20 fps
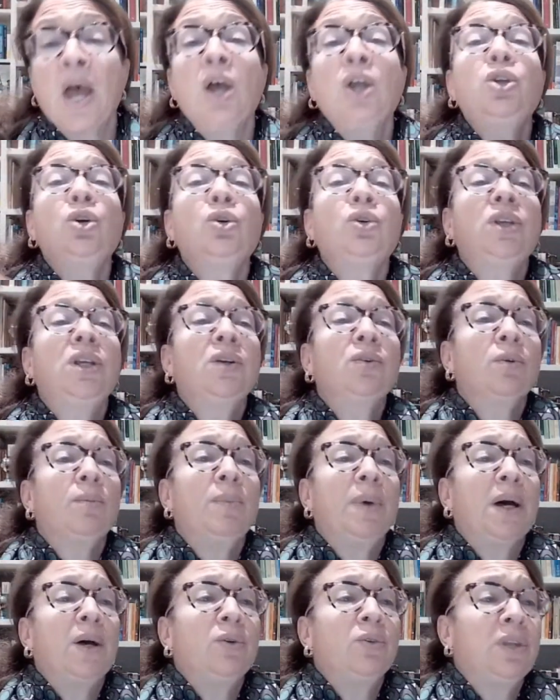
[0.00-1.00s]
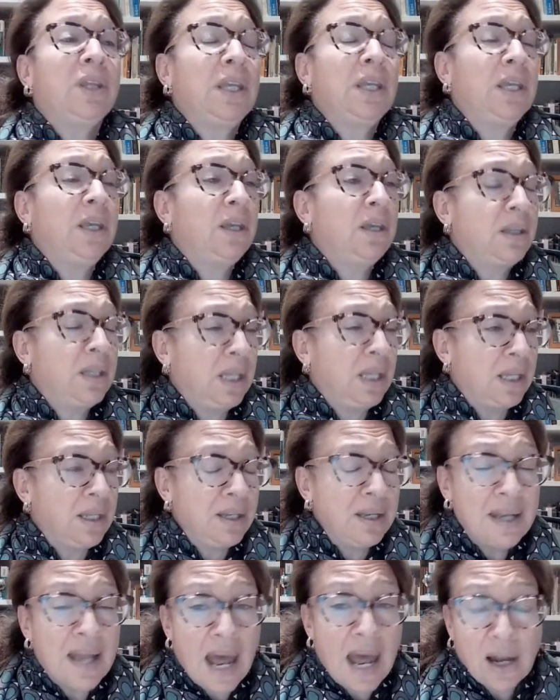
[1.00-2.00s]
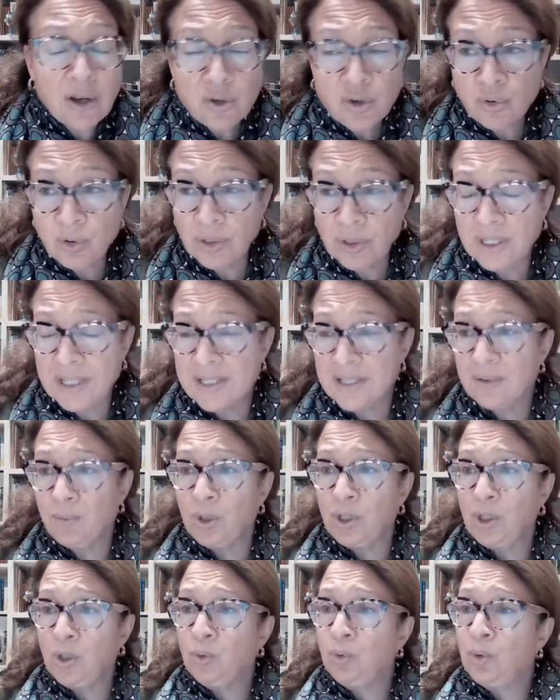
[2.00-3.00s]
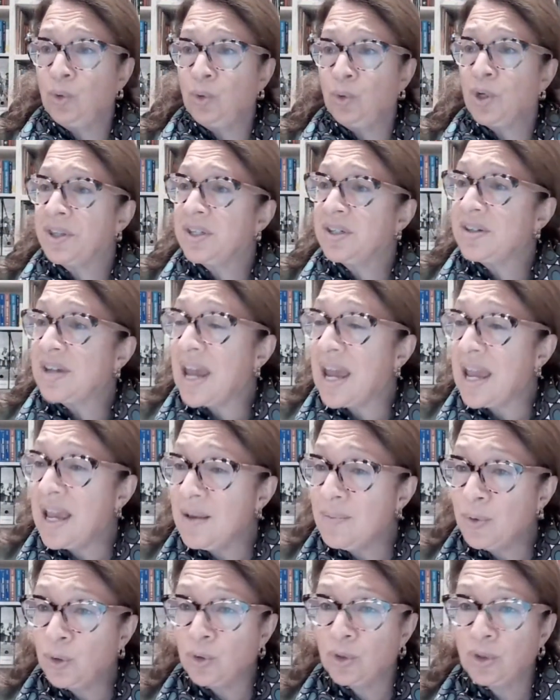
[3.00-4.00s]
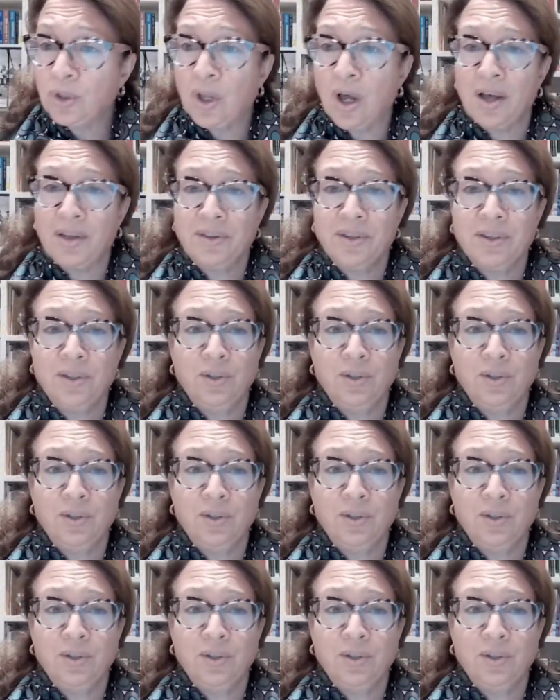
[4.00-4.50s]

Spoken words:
You'll hear about the naturalism when you look at the tablecloth,